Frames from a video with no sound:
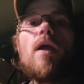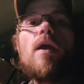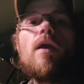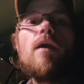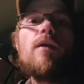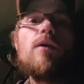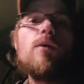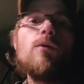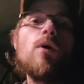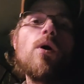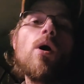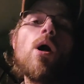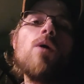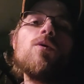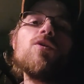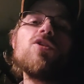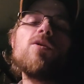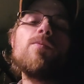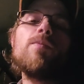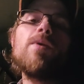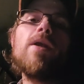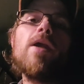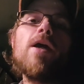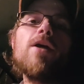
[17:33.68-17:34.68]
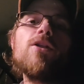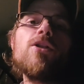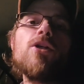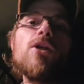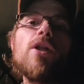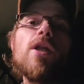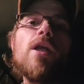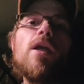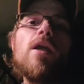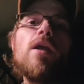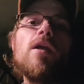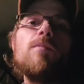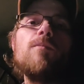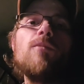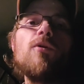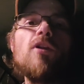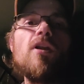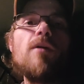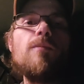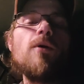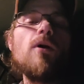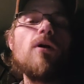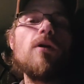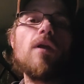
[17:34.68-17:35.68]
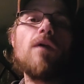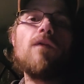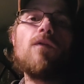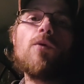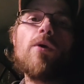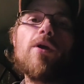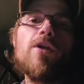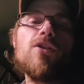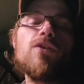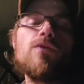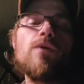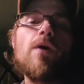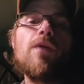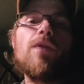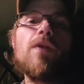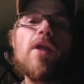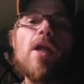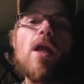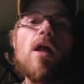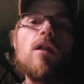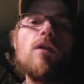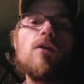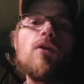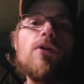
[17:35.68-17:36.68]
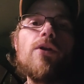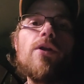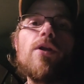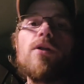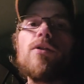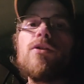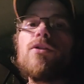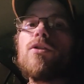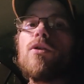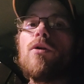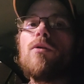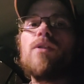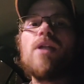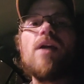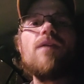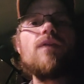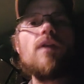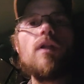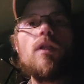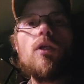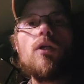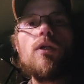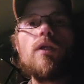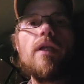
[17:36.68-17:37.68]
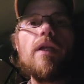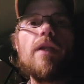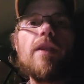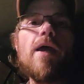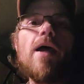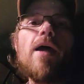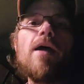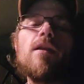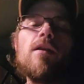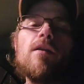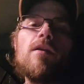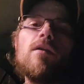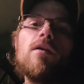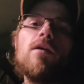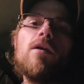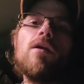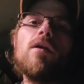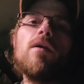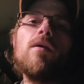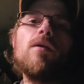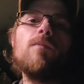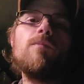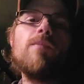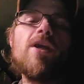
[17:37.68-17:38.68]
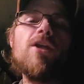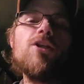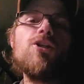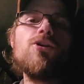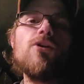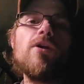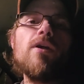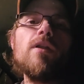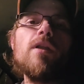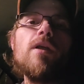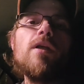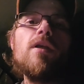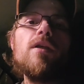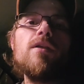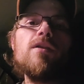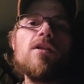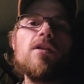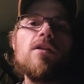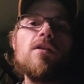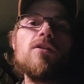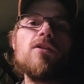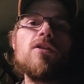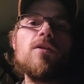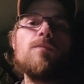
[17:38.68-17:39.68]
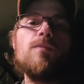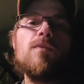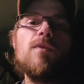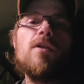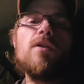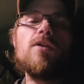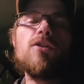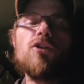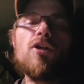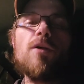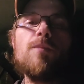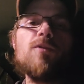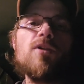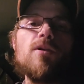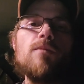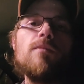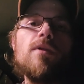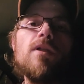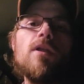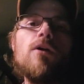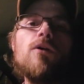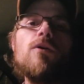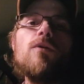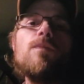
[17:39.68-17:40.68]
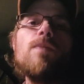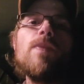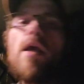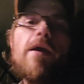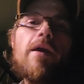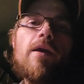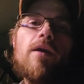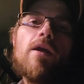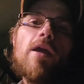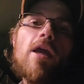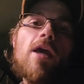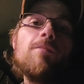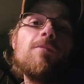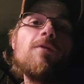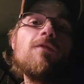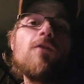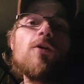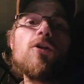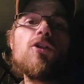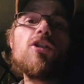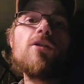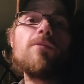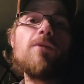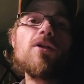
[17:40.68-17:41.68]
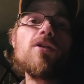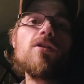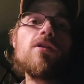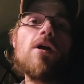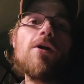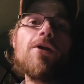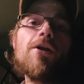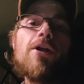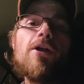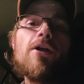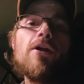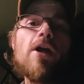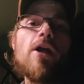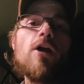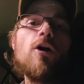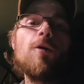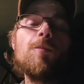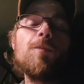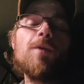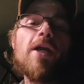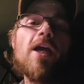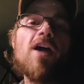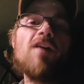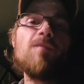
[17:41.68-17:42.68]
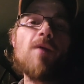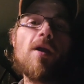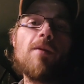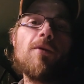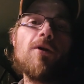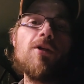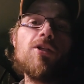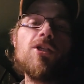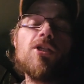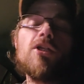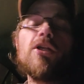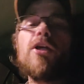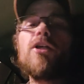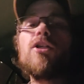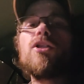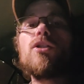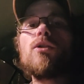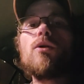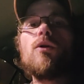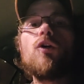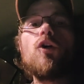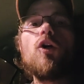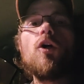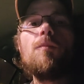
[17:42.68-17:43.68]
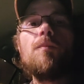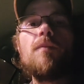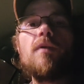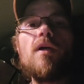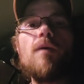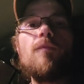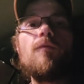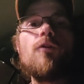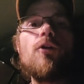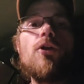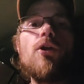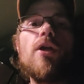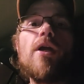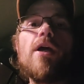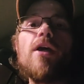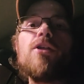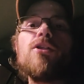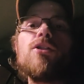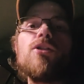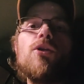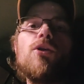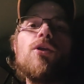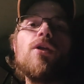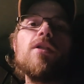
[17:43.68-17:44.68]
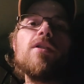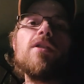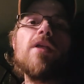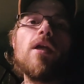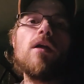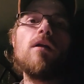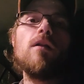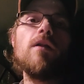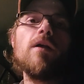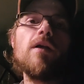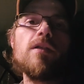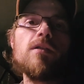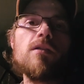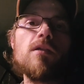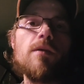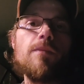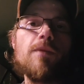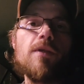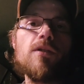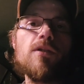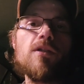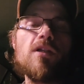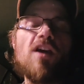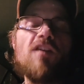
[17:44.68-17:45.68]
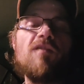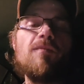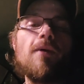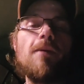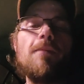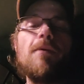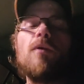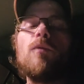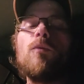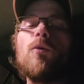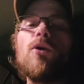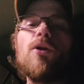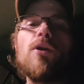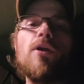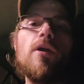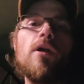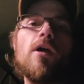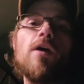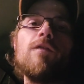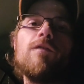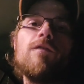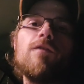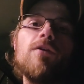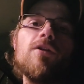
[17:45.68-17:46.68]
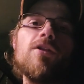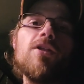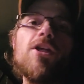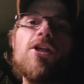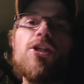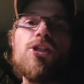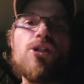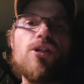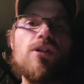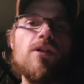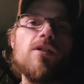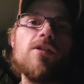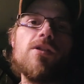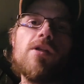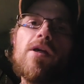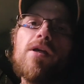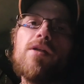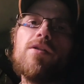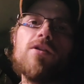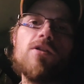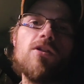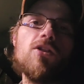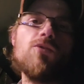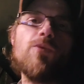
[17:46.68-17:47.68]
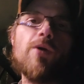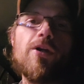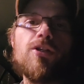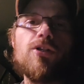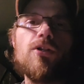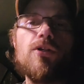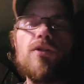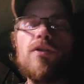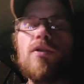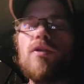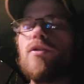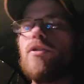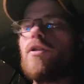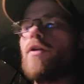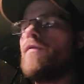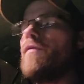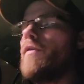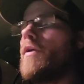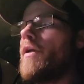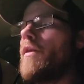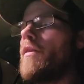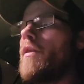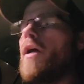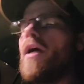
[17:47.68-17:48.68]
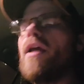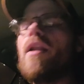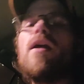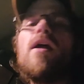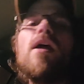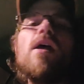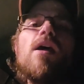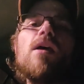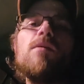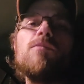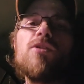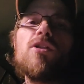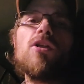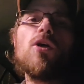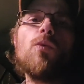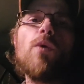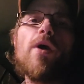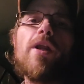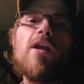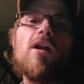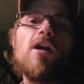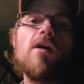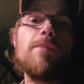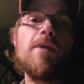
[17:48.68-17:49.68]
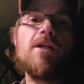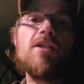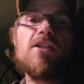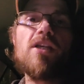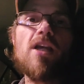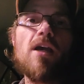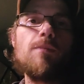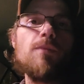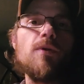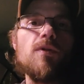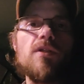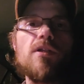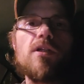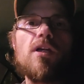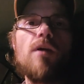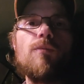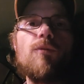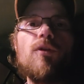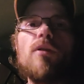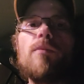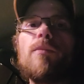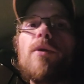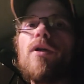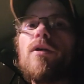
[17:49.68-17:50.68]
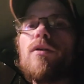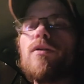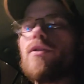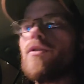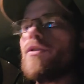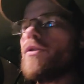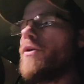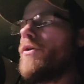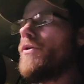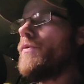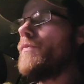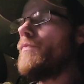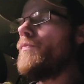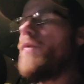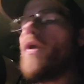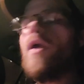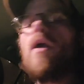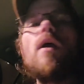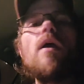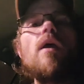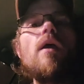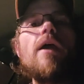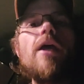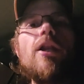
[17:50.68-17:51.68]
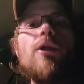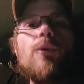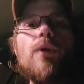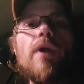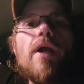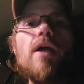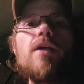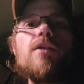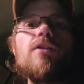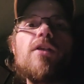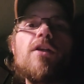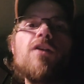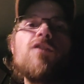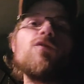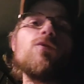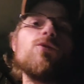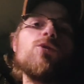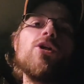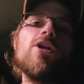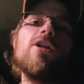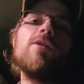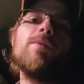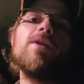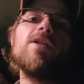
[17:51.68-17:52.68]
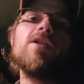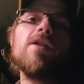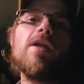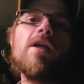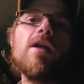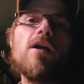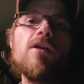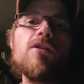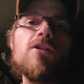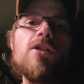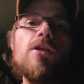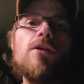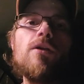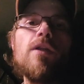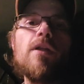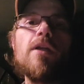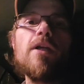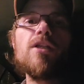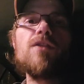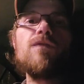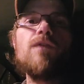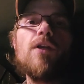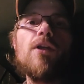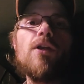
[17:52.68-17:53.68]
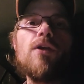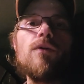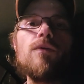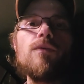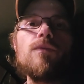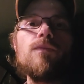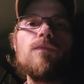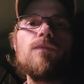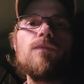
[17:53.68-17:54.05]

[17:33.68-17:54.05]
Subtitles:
You will also be entered in bowling ball giveaways throughout the calendar year. So definitely look into that. The Patreon link is in the description below. And before too much longer here, I hope to have my merchandise store opened up for you guys so you can take a look at some of the stuff I've been working on for t-shirt designs and sweatshirts and stuff like that. I'm still waiting on my samples to come in the mail. So anyway, guys, thanks for joining me today. I'll see you in the next video.